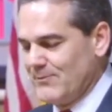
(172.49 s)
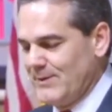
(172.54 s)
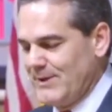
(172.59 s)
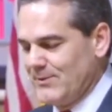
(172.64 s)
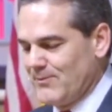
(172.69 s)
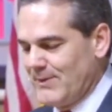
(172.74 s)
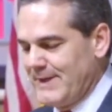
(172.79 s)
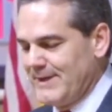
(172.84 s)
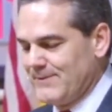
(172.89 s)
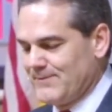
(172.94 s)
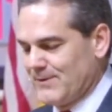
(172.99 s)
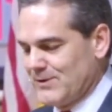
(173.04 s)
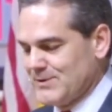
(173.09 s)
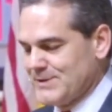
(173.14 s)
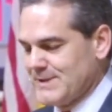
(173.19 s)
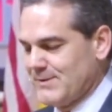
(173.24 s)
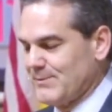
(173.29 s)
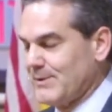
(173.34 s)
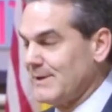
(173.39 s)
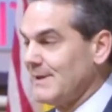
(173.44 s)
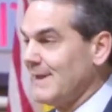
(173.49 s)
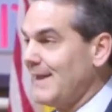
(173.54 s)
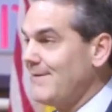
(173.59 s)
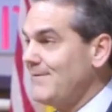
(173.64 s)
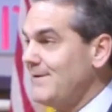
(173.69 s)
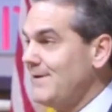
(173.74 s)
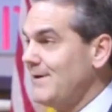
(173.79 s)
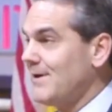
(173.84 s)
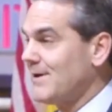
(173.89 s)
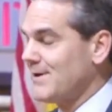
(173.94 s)
Can we read verse number
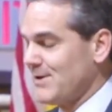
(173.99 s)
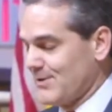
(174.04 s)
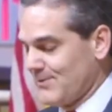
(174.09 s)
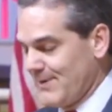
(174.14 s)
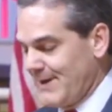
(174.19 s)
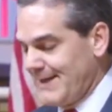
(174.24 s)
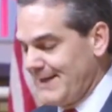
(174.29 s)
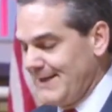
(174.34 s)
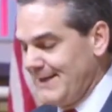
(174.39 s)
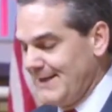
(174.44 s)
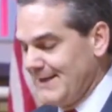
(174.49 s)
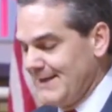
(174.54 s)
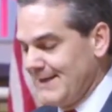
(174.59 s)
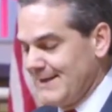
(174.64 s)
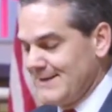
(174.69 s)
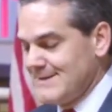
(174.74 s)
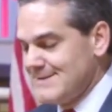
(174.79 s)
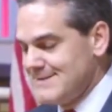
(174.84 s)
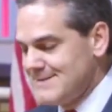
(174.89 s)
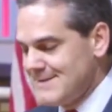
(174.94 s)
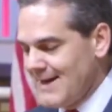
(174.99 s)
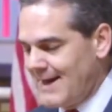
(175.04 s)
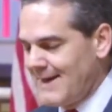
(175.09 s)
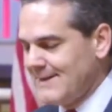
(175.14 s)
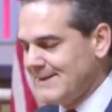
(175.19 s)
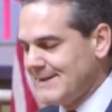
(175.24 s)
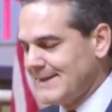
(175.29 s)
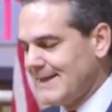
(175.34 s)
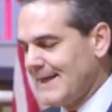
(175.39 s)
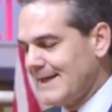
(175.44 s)
11? Are you ready?
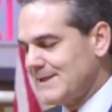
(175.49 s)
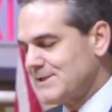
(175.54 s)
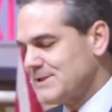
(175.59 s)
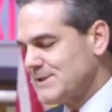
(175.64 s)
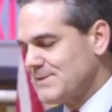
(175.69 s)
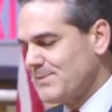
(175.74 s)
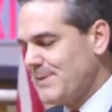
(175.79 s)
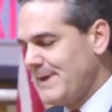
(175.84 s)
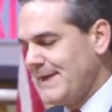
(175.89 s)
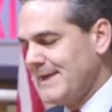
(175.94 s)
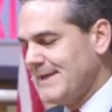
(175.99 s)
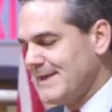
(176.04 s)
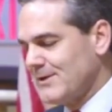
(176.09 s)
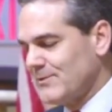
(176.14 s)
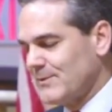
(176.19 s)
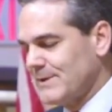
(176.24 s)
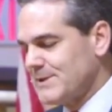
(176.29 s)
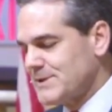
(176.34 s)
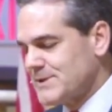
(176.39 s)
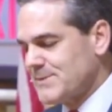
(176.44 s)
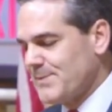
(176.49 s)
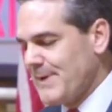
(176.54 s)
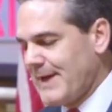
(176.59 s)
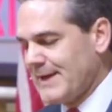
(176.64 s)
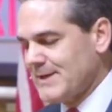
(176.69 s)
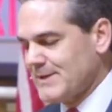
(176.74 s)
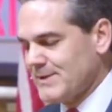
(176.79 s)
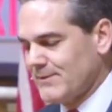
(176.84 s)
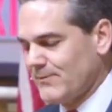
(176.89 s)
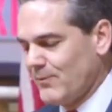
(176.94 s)
Not that I speak in
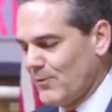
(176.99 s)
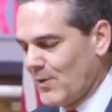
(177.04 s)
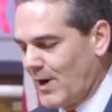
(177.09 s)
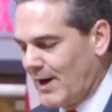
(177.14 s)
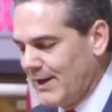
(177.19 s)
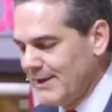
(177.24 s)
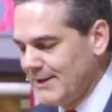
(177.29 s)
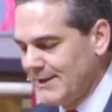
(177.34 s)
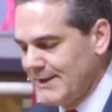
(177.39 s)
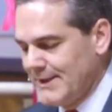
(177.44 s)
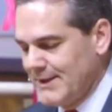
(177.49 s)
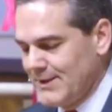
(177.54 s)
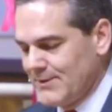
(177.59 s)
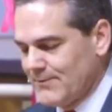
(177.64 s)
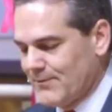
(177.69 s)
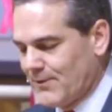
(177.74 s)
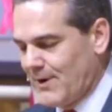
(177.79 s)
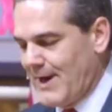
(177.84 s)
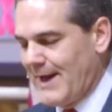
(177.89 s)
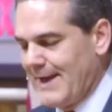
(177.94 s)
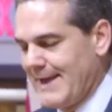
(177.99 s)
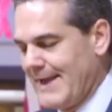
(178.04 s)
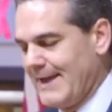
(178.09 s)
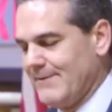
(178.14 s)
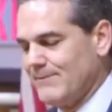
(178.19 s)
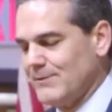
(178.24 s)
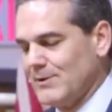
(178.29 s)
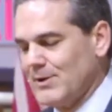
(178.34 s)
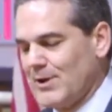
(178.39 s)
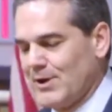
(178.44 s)
respect of want, for I
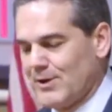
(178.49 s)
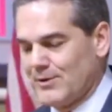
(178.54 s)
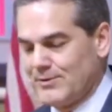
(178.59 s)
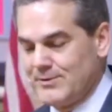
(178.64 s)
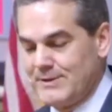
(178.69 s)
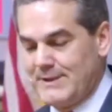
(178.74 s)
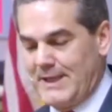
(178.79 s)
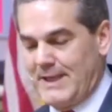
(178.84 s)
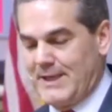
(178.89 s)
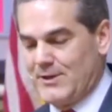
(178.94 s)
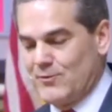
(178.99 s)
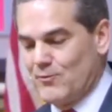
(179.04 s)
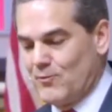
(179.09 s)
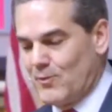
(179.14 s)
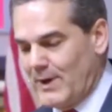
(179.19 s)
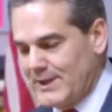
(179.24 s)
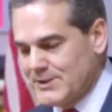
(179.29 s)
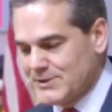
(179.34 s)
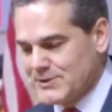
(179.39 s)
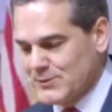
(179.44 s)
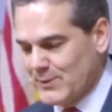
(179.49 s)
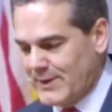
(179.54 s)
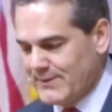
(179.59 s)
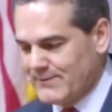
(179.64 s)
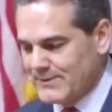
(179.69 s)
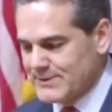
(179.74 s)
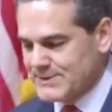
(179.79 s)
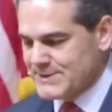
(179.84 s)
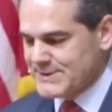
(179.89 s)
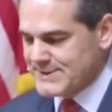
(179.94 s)
have learned in
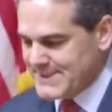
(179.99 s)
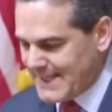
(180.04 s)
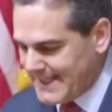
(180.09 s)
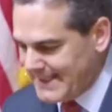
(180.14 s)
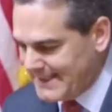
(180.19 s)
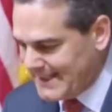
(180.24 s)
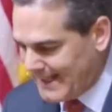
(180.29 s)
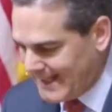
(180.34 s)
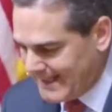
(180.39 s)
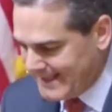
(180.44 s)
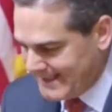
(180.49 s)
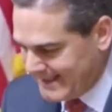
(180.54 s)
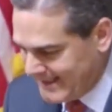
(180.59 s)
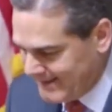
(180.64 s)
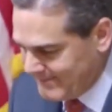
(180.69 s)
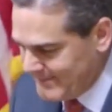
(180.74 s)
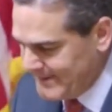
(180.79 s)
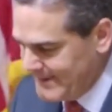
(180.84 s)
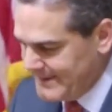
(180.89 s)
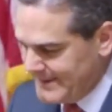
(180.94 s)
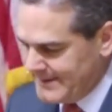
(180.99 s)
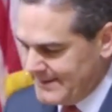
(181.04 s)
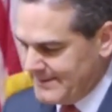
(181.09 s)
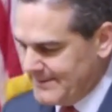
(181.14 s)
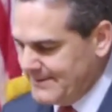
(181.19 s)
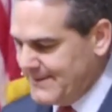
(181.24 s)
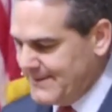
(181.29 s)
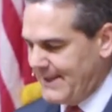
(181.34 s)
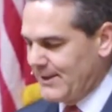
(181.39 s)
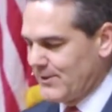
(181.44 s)
whatsoever state I am,
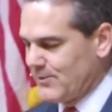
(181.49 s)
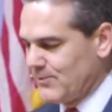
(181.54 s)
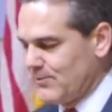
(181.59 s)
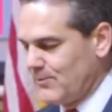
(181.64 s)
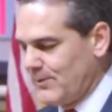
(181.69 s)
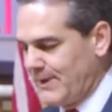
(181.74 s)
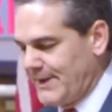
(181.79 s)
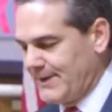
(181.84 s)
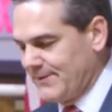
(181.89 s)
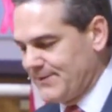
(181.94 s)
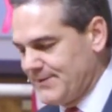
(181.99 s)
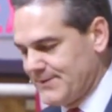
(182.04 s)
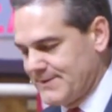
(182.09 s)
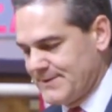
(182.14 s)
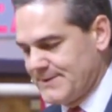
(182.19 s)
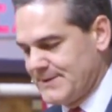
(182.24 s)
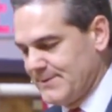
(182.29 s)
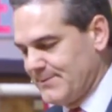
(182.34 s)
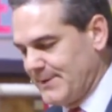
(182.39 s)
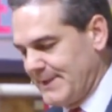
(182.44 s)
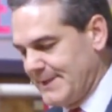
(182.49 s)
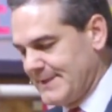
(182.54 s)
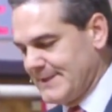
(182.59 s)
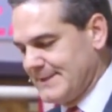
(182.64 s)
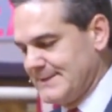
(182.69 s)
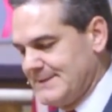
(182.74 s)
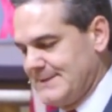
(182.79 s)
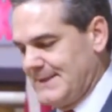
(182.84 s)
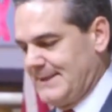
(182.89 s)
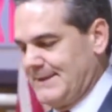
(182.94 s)
therewith to
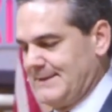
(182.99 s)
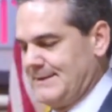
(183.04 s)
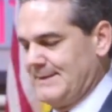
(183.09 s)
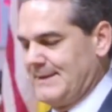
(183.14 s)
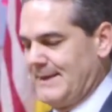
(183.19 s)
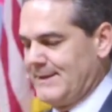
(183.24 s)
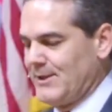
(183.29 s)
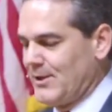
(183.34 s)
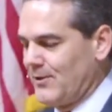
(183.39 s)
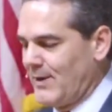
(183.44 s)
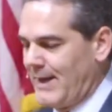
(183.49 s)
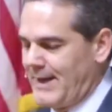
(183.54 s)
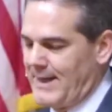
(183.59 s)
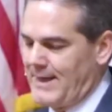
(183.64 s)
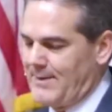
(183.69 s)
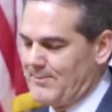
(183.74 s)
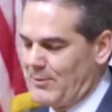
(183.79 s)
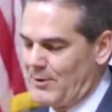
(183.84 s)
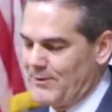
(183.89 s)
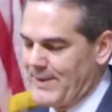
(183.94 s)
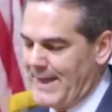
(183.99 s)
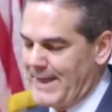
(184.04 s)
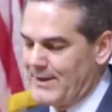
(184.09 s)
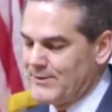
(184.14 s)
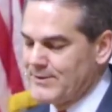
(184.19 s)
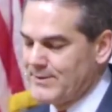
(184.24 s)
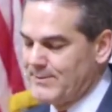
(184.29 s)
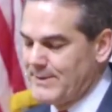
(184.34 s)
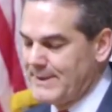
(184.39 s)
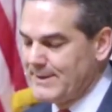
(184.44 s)
be content. I know how, both
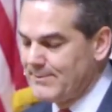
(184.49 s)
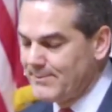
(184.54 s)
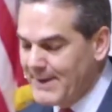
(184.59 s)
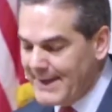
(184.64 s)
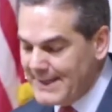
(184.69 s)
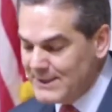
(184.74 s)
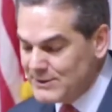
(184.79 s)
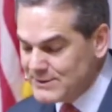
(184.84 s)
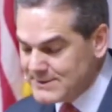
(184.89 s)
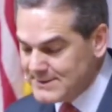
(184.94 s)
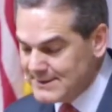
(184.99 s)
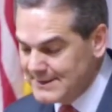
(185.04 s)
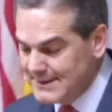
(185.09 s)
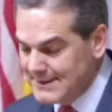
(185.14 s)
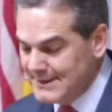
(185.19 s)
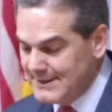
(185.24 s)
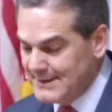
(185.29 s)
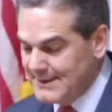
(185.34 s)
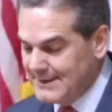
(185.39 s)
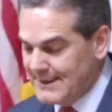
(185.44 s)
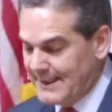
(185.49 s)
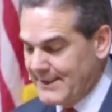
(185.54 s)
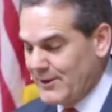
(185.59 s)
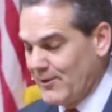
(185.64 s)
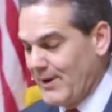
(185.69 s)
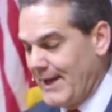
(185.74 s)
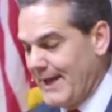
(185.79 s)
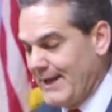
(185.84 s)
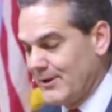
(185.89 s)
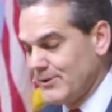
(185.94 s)
how to be abased,
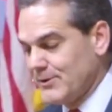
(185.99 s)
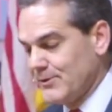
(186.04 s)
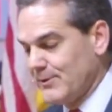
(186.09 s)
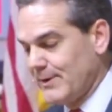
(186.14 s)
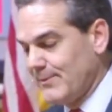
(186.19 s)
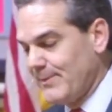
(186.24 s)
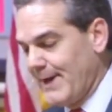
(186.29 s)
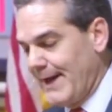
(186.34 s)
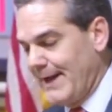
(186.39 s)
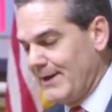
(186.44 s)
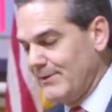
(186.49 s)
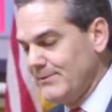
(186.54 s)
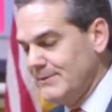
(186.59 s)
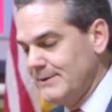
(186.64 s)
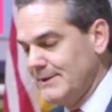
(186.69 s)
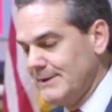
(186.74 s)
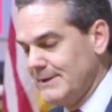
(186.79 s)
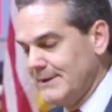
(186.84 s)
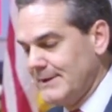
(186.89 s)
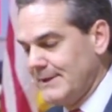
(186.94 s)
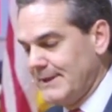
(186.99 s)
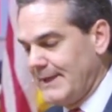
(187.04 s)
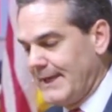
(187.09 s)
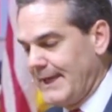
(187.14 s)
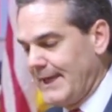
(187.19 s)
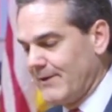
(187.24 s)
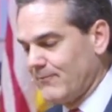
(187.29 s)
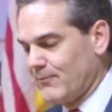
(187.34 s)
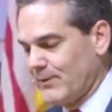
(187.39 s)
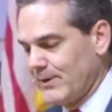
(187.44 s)
I know how to abound
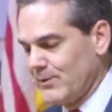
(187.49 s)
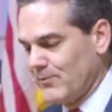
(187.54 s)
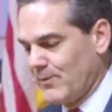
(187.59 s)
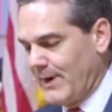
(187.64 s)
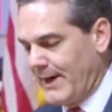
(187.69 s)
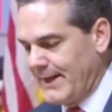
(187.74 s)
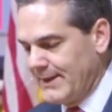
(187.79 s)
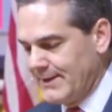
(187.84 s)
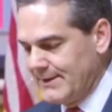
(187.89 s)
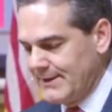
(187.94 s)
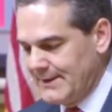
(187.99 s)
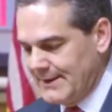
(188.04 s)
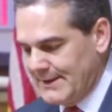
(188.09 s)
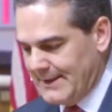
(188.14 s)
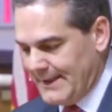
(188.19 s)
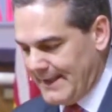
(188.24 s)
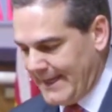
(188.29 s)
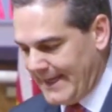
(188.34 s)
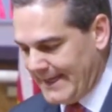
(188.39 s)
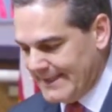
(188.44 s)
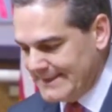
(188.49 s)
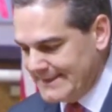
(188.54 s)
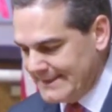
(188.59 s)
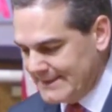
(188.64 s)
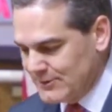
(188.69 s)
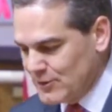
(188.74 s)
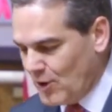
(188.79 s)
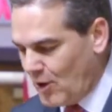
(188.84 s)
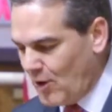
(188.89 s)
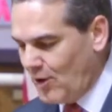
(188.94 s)
everywhere
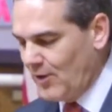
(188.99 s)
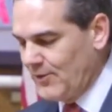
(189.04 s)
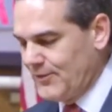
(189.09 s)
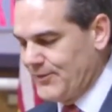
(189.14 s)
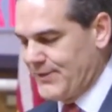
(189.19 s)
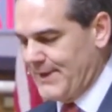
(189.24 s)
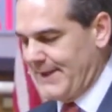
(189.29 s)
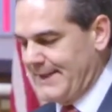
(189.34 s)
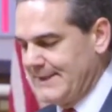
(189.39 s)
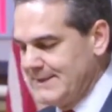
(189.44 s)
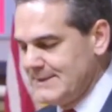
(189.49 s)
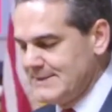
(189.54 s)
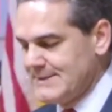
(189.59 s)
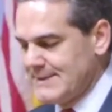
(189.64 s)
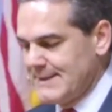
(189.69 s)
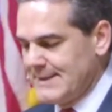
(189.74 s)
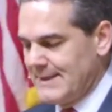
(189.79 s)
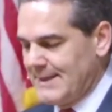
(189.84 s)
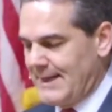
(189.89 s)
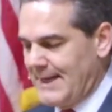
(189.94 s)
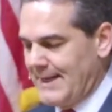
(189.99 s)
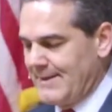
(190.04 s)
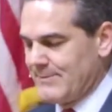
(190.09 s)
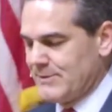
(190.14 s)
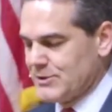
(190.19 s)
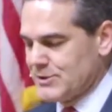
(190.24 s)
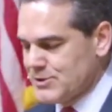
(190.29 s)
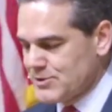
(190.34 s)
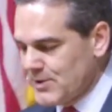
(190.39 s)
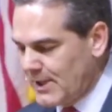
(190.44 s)
and in all things.
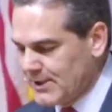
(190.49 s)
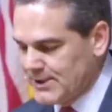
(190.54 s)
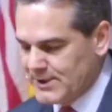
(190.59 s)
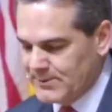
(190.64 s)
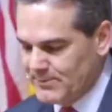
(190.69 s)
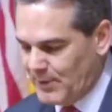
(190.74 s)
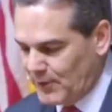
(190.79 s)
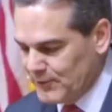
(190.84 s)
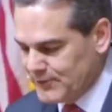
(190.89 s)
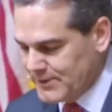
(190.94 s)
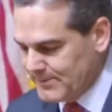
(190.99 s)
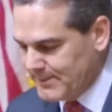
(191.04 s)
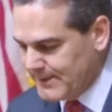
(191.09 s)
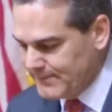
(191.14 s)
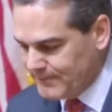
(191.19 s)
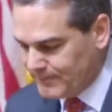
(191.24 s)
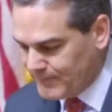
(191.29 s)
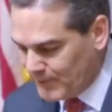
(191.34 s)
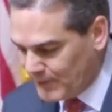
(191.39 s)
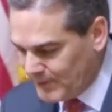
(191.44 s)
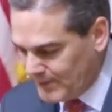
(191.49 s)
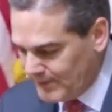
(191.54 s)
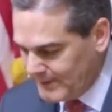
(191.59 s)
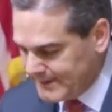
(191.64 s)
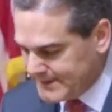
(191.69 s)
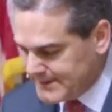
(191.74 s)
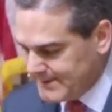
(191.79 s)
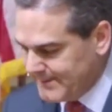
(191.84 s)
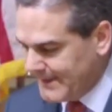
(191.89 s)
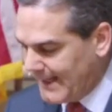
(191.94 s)
I am instructed both to be
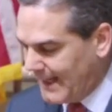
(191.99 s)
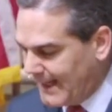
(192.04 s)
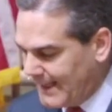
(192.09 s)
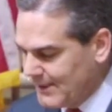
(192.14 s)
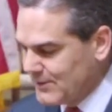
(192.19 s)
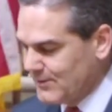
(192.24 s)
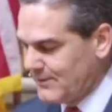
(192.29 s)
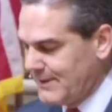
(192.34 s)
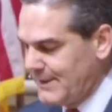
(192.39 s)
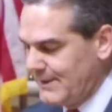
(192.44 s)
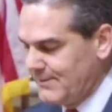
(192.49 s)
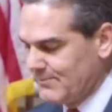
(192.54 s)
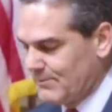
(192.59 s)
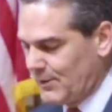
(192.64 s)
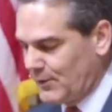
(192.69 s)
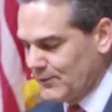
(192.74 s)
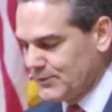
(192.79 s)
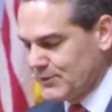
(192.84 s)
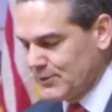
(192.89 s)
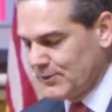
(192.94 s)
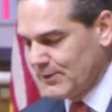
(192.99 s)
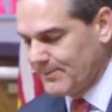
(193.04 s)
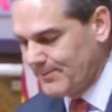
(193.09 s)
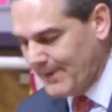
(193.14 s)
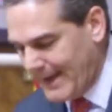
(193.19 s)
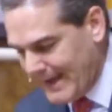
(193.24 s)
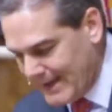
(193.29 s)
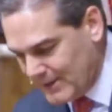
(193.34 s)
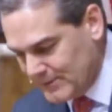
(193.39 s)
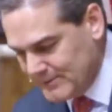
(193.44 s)
full and to be hungry, both
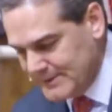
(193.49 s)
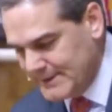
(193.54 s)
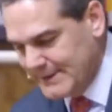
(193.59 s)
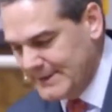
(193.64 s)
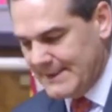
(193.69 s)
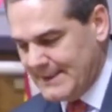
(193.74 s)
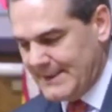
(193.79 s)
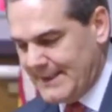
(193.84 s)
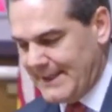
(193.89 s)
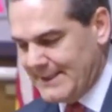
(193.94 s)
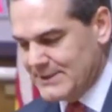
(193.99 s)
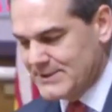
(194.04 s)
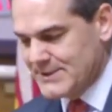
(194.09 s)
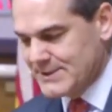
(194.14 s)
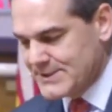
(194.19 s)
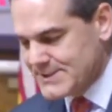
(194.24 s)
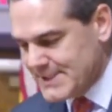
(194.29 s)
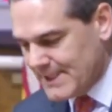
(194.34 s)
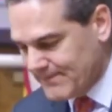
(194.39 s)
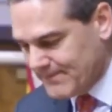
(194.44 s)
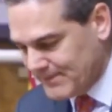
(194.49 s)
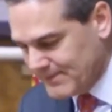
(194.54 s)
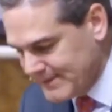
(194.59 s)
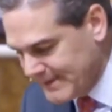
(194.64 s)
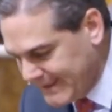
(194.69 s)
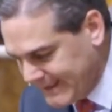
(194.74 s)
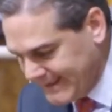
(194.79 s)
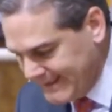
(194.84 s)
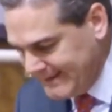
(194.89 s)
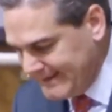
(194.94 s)
to abound and to
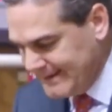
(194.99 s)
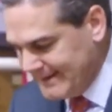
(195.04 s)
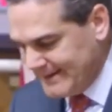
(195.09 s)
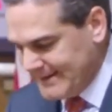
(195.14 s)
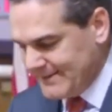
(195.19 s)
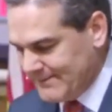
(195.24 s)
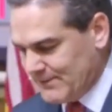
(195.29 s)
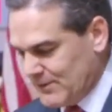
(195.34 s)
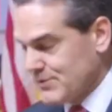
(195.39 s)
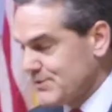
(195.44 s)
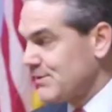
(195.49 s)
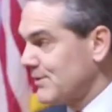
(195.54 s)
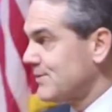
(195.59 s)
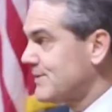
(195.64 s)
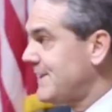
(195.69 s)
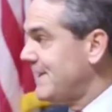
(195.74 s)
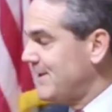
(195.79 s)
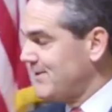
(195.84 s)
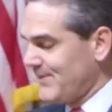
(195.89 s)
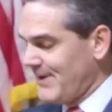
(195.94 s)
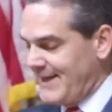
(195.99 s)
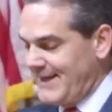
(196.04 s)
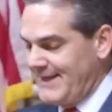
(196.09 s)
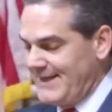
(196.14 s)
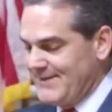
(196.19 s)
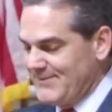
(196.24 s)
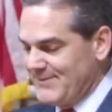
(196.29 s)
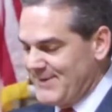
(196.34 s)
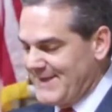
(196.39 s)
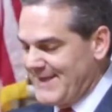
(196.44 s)
suffer need. Verse 13,
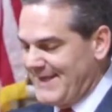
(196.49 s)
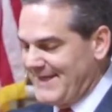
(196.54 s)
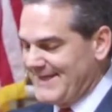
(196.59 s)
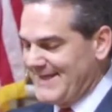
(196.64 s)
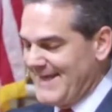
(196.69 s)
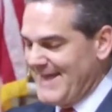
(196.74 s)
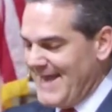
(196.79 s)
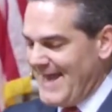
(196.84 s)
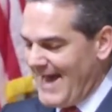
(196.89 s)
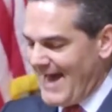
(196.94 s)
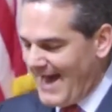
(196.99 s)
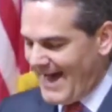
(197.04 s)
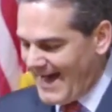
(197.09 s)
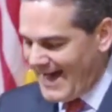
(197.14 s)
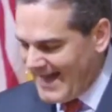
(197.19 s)
ready? Begin.